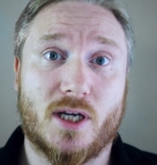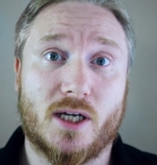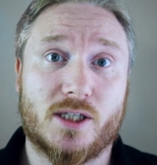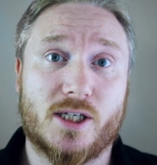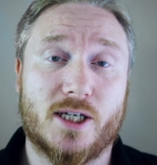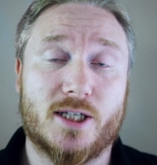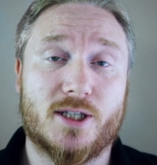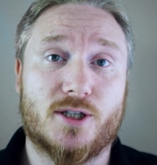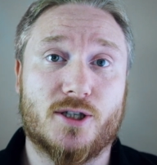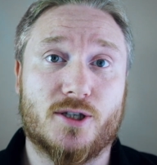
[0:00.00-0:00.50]

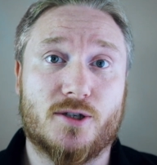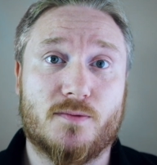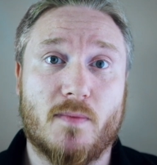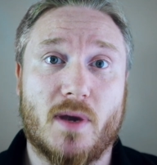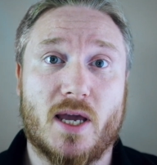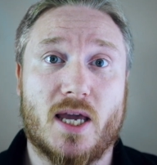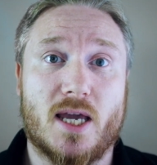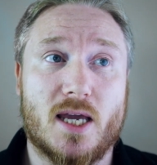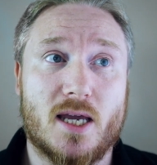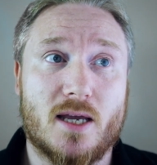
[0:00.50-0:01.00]
It's just
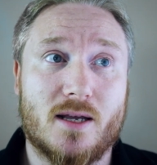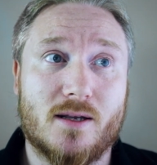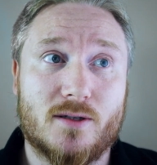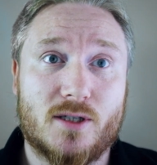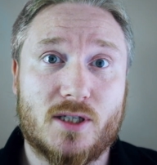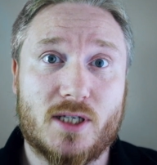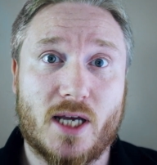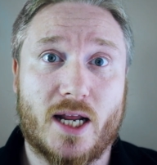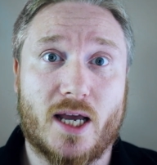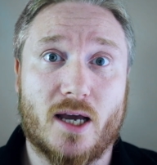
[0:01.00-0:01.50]
me
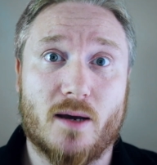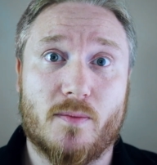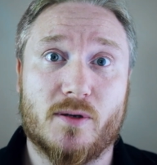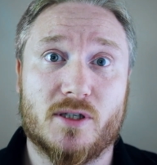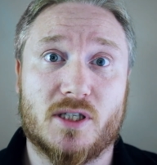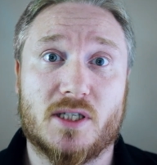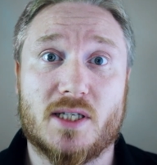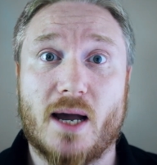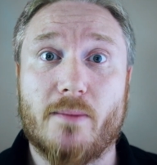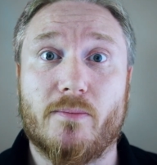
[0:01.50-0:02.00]
setting up
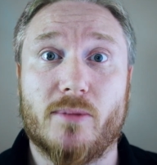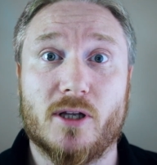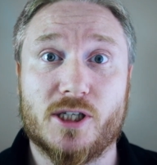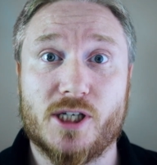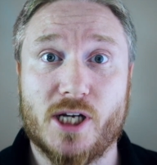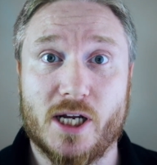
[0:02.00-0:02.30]
establishing